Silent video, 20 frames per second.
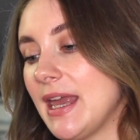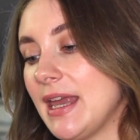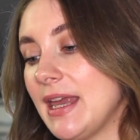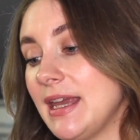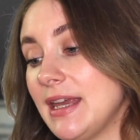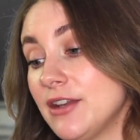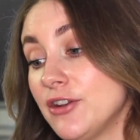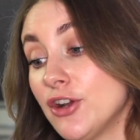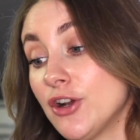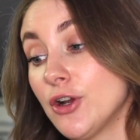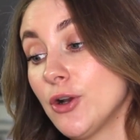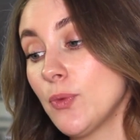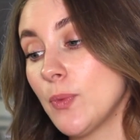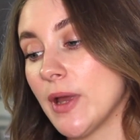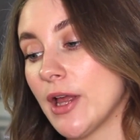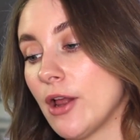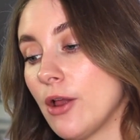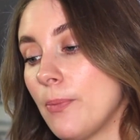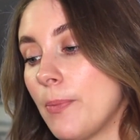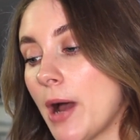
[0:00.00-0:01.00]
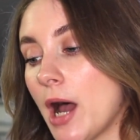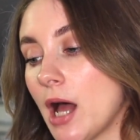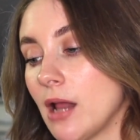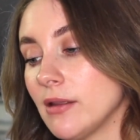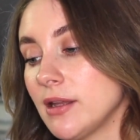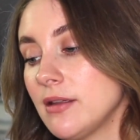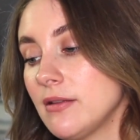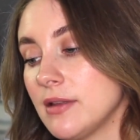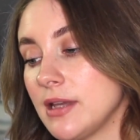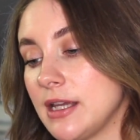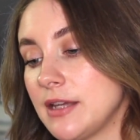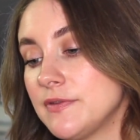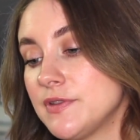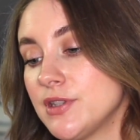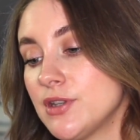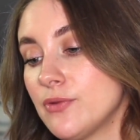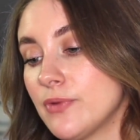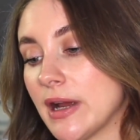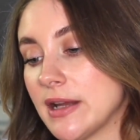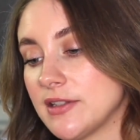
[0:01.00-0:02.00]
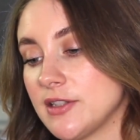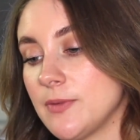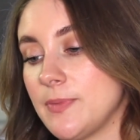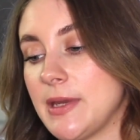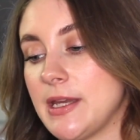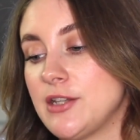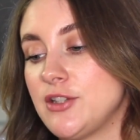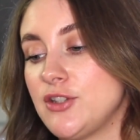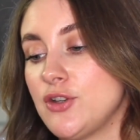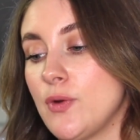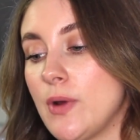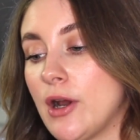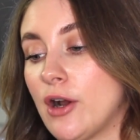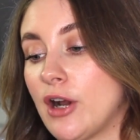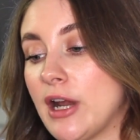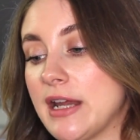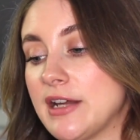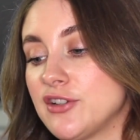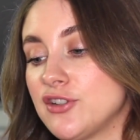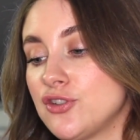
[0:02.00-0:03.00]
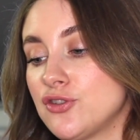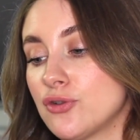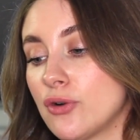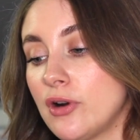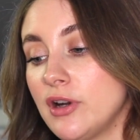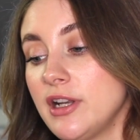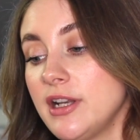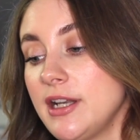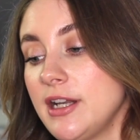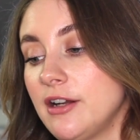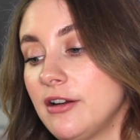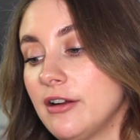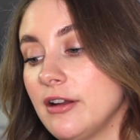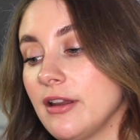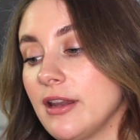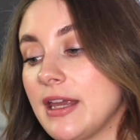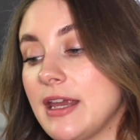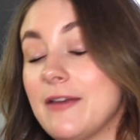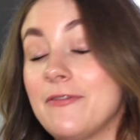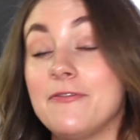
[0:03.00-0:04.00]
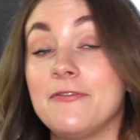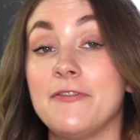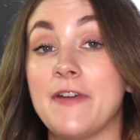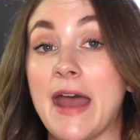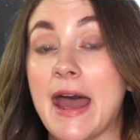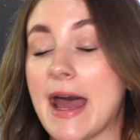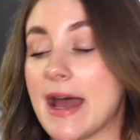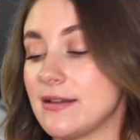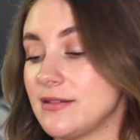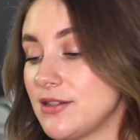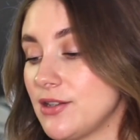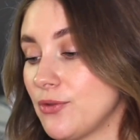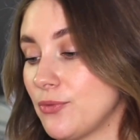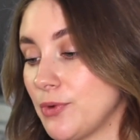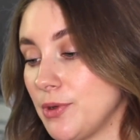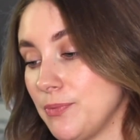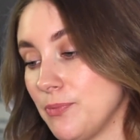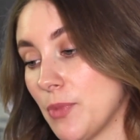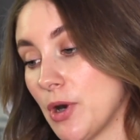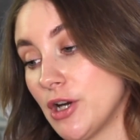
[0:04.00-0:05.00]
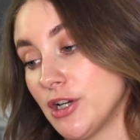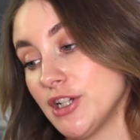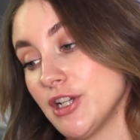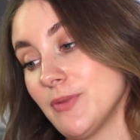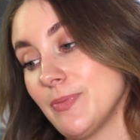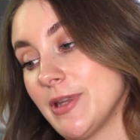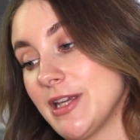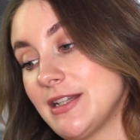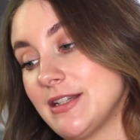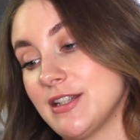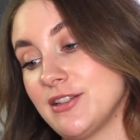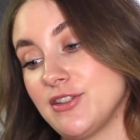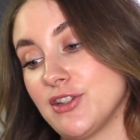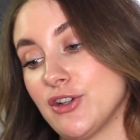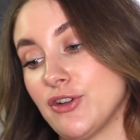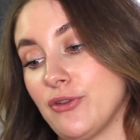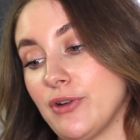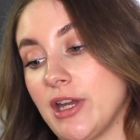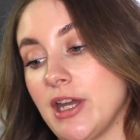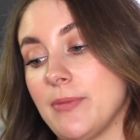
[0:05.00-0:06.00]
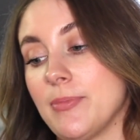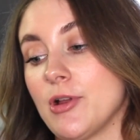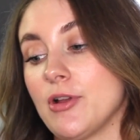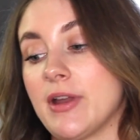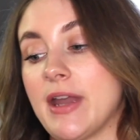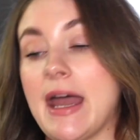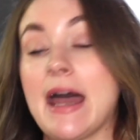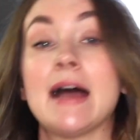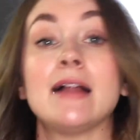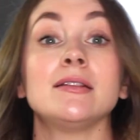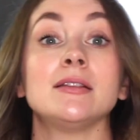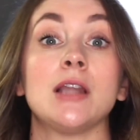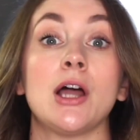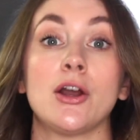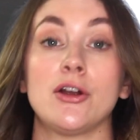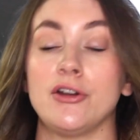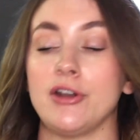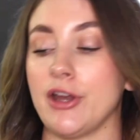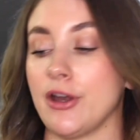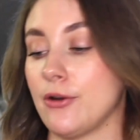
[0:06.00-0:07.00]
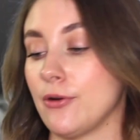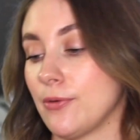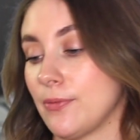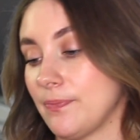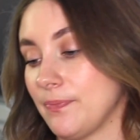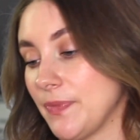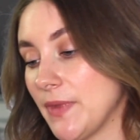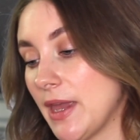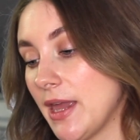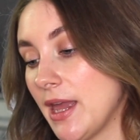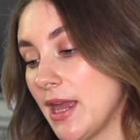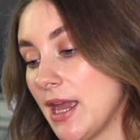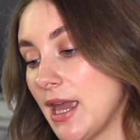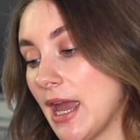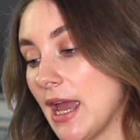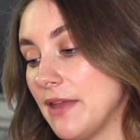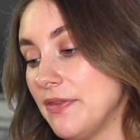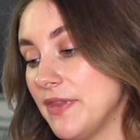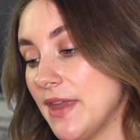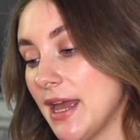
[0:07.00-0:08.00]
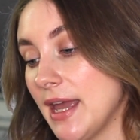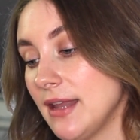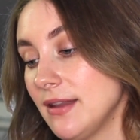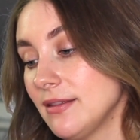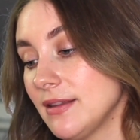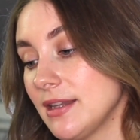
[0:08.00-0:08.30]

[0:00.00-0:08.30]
In her will, Polly leaves the recipe to her extraordinarily fat, remarkably disagreeable cat Lardo, and then